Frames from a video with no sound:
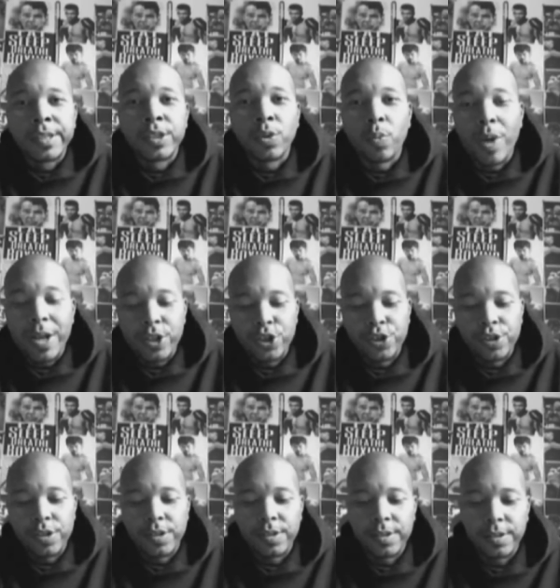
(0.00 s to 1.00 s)
to watch
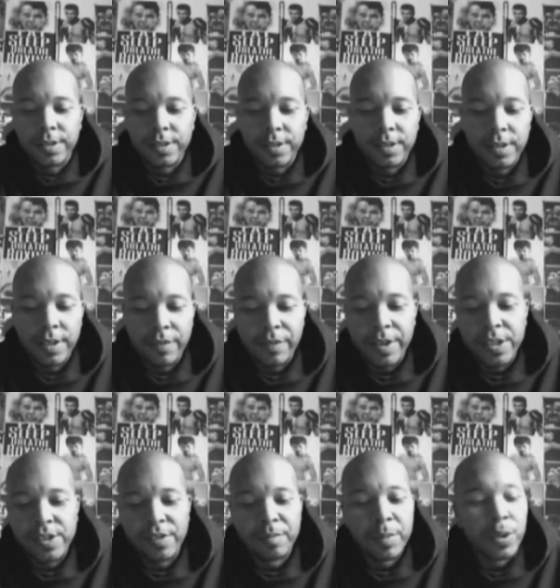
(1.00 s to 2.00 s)
the
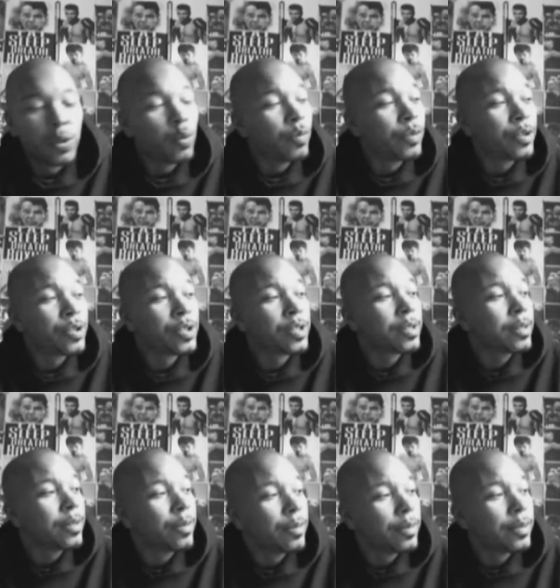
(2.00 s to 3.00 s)
evasive maneuvers
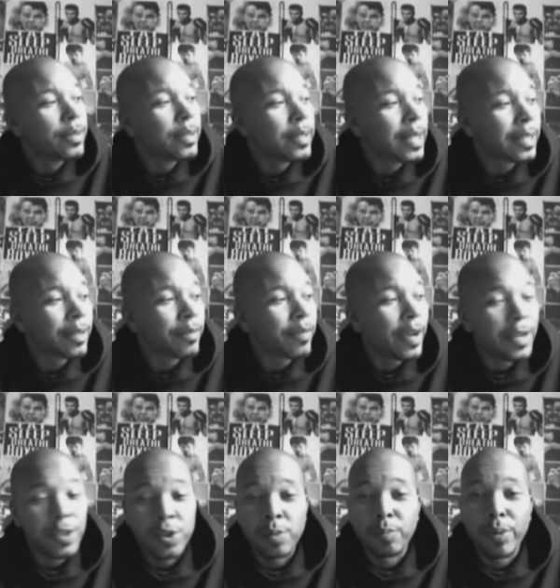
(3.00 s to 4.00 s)
that the
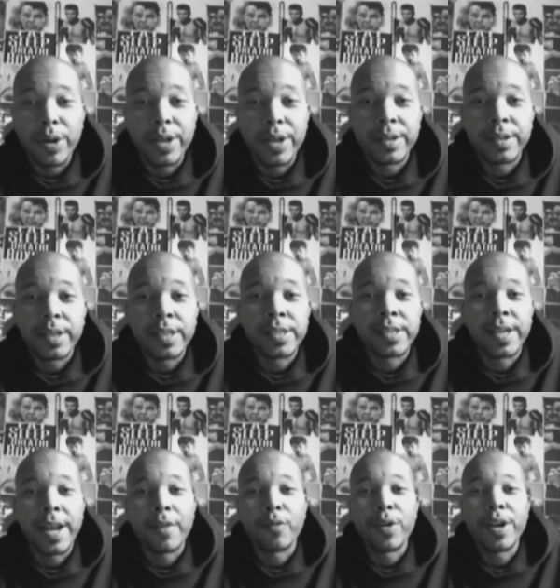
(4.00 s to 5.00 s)
fighters are bringing into
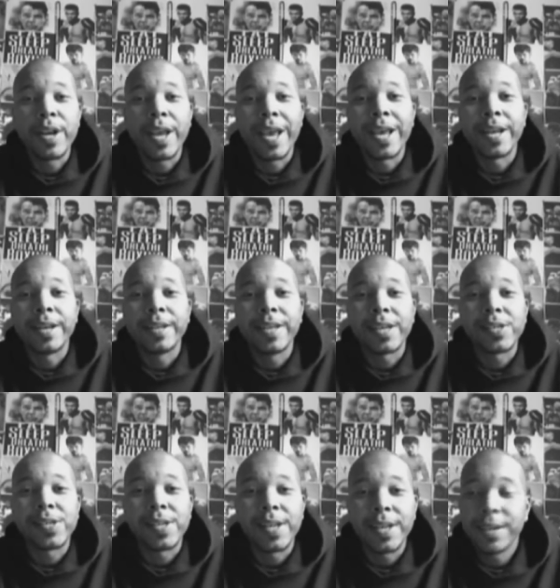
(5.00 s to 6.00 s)
that ring. And
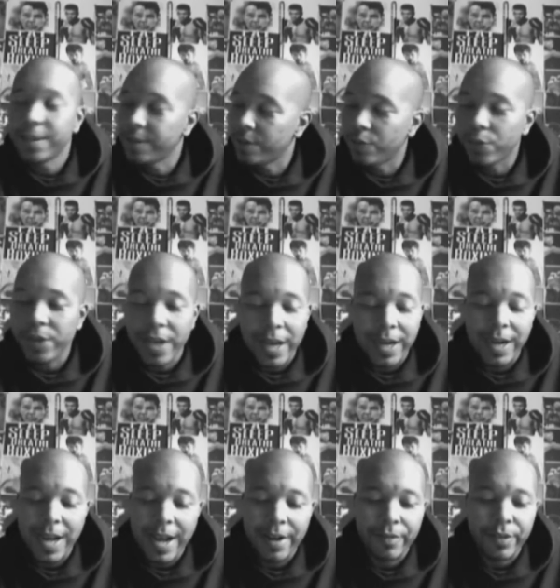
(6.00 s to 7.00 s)
yesterday we got a
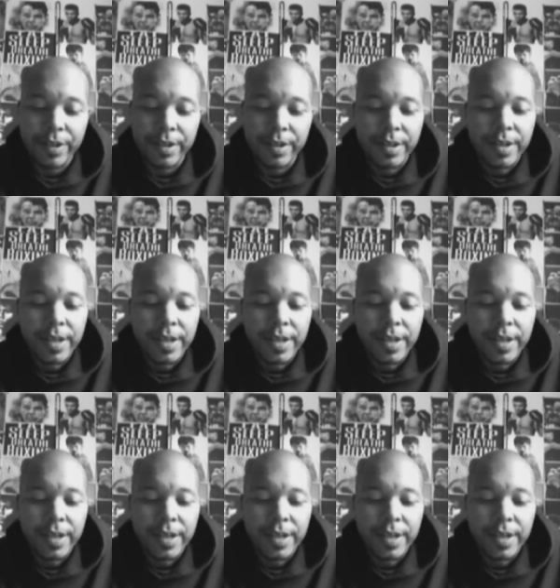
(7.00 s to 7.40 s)
lot of it.